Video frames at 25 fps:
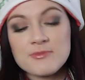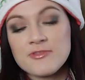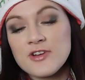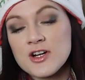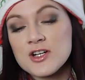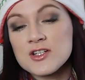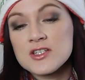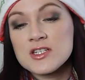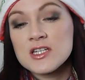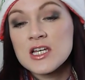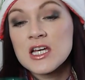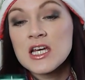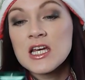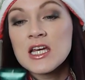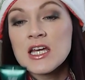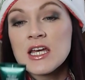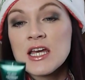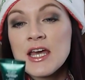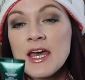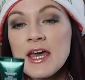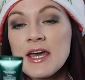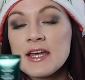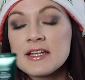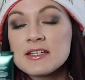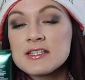first.
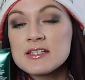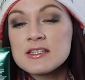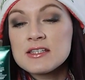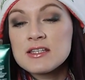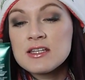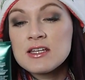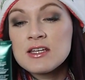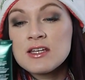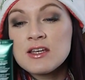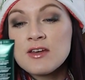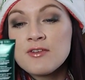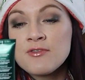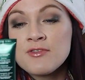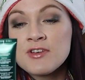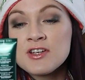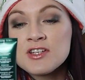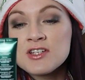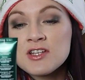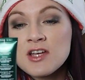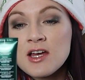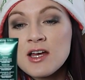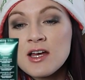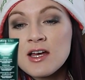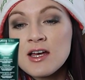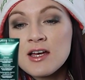It's the
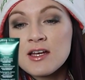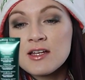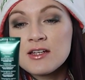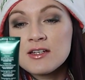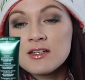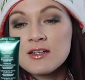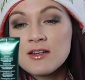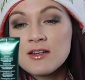Vichy